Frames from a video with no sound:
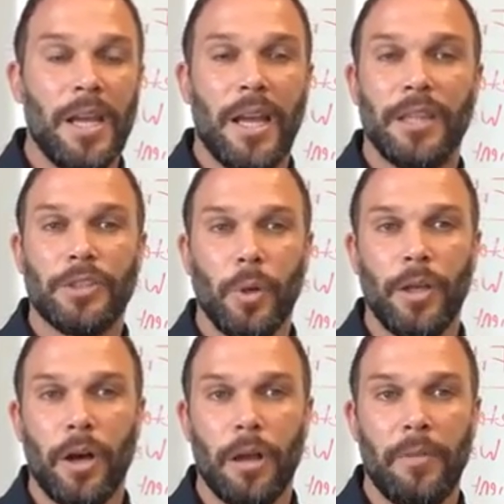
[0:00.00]
and it's
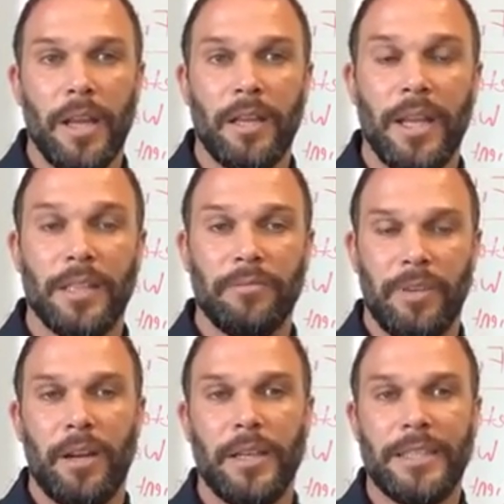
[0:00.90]
totally automated, and it's
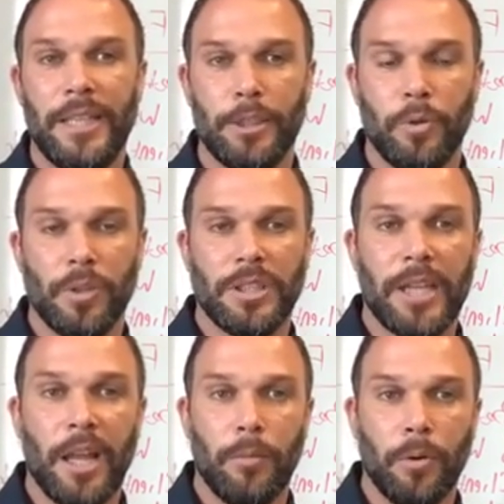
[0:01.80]
very teachable and
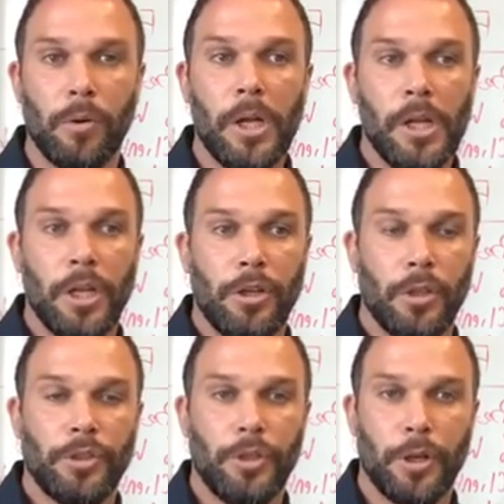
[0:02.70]
scalable,
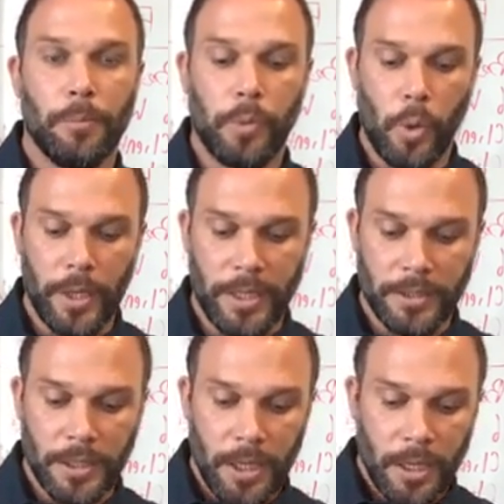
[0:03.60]
to your
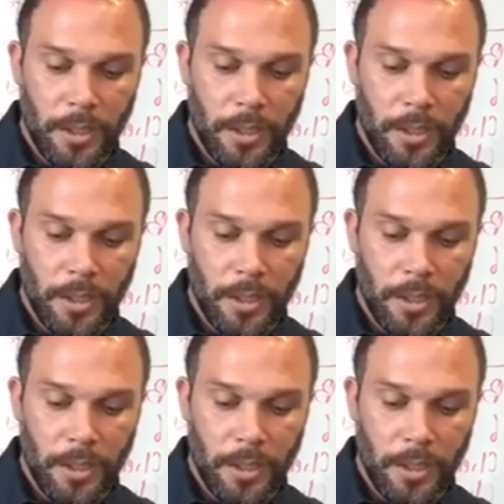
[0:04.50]
employees.